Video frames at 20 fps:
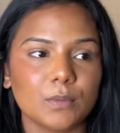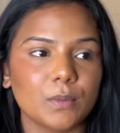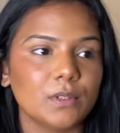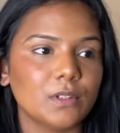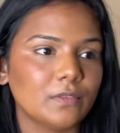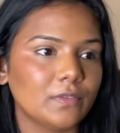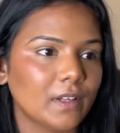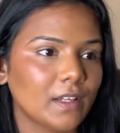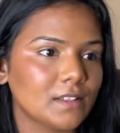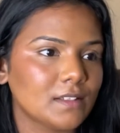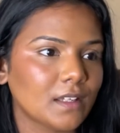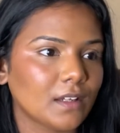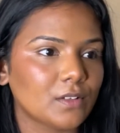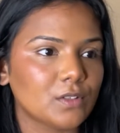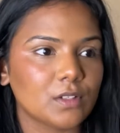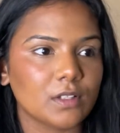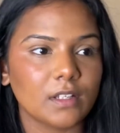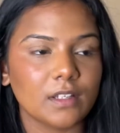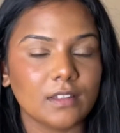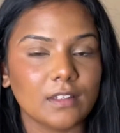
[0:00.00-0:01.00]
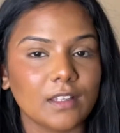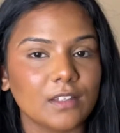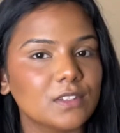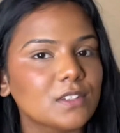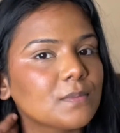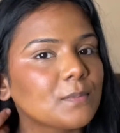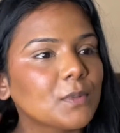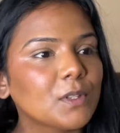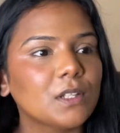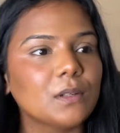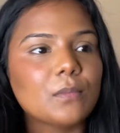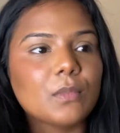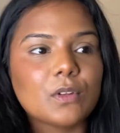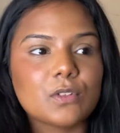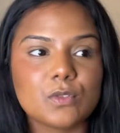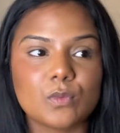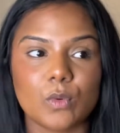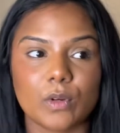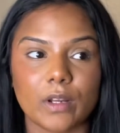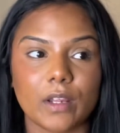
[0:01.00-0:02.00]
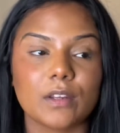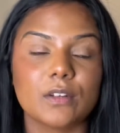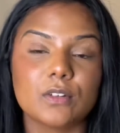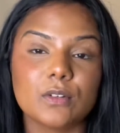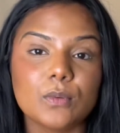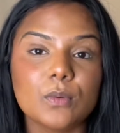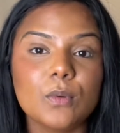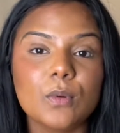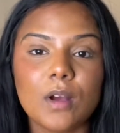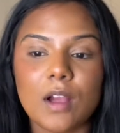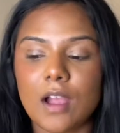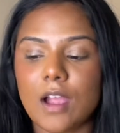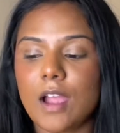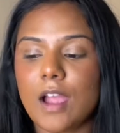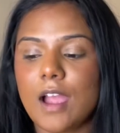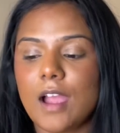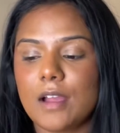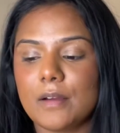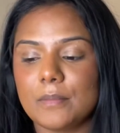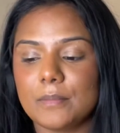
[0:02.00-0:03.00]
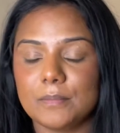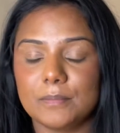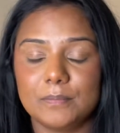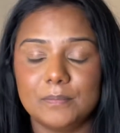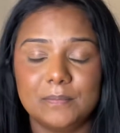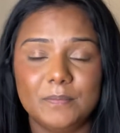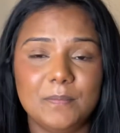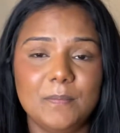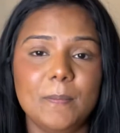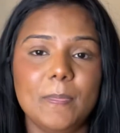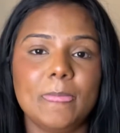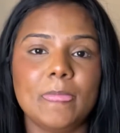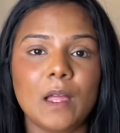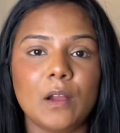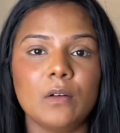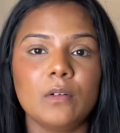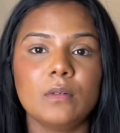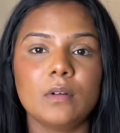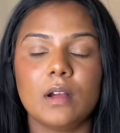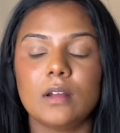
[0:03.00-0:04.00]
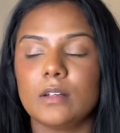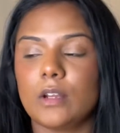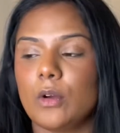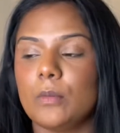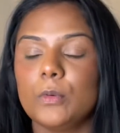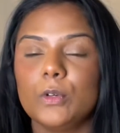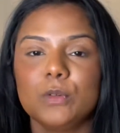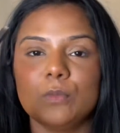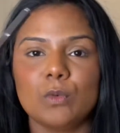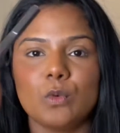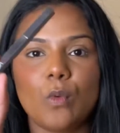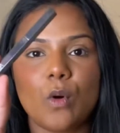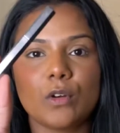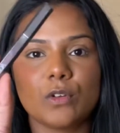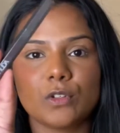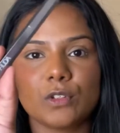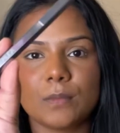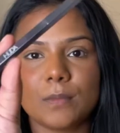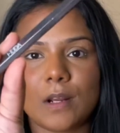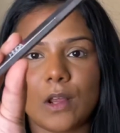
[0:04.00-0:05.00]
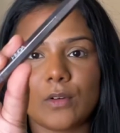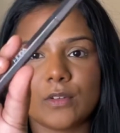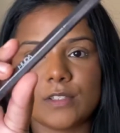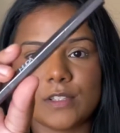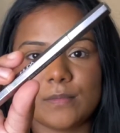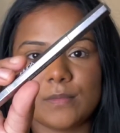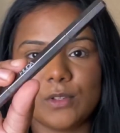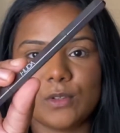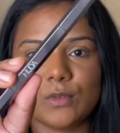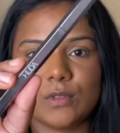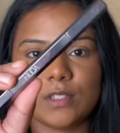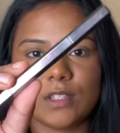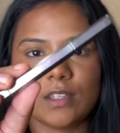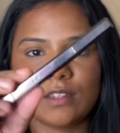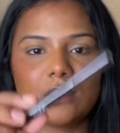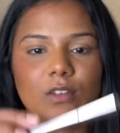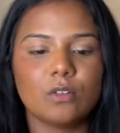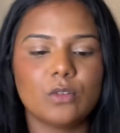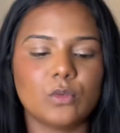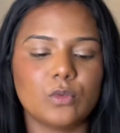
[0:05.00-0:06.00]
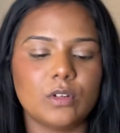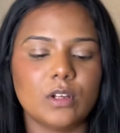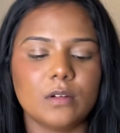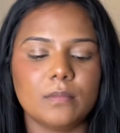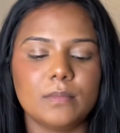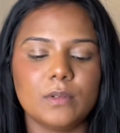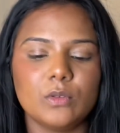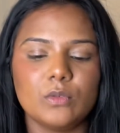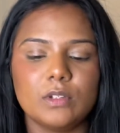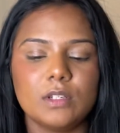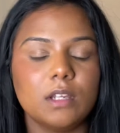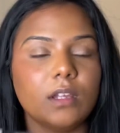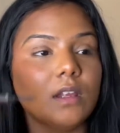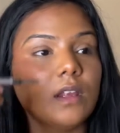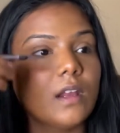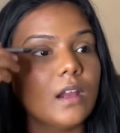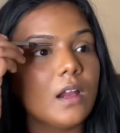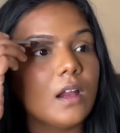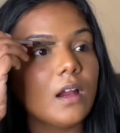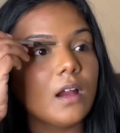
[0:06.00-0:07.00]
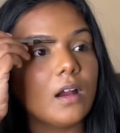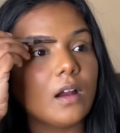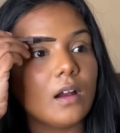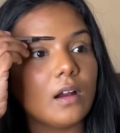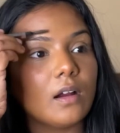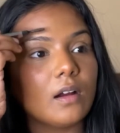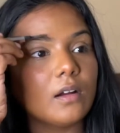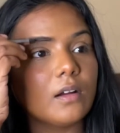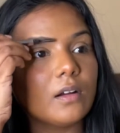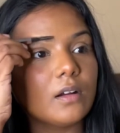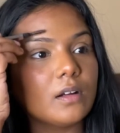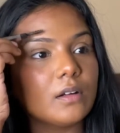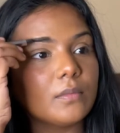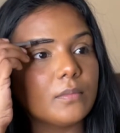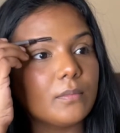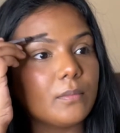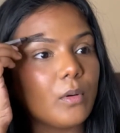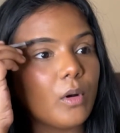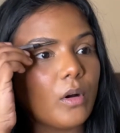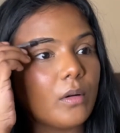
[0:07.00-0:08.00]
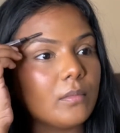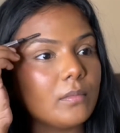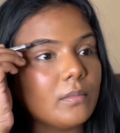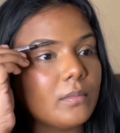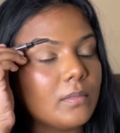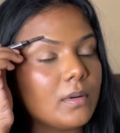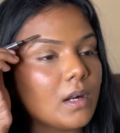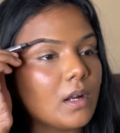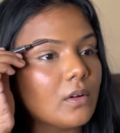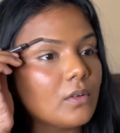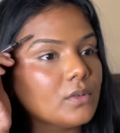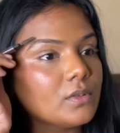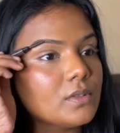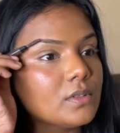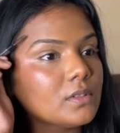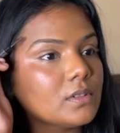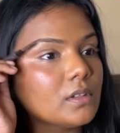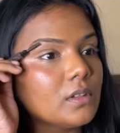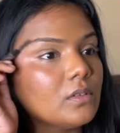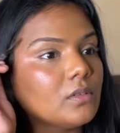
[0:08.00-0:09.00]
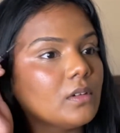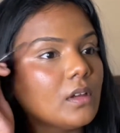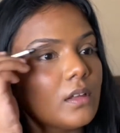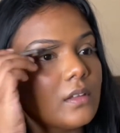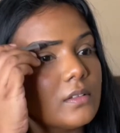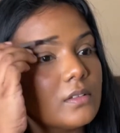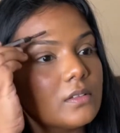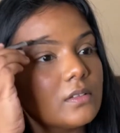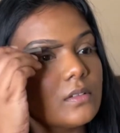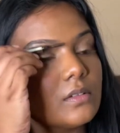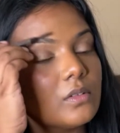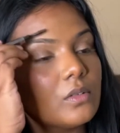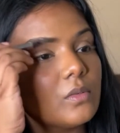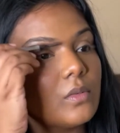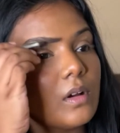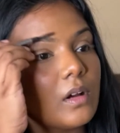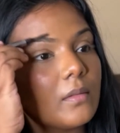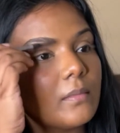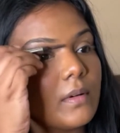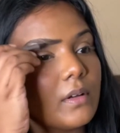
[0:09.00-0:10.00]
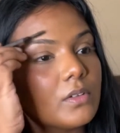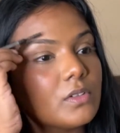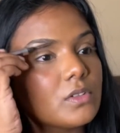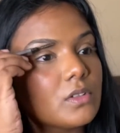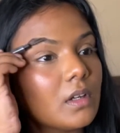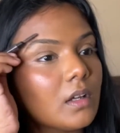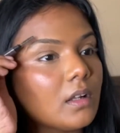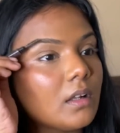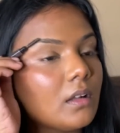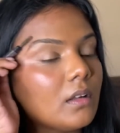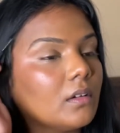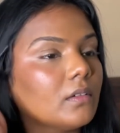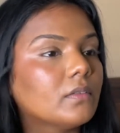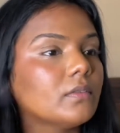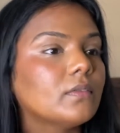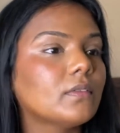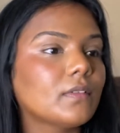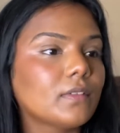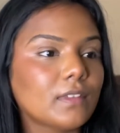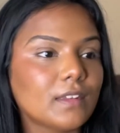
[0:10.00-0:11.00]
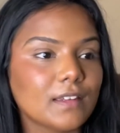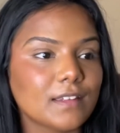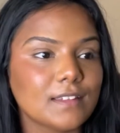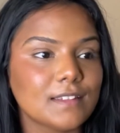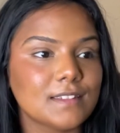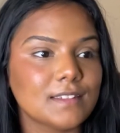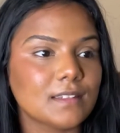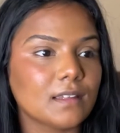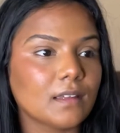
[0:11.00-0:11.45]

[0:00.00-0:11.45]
with the face. Actually, that's pretty much what I do. Now I'm gonna move on to the brows. I'm using the Huda Beauty Bomb Brows. You guys know how much I love this.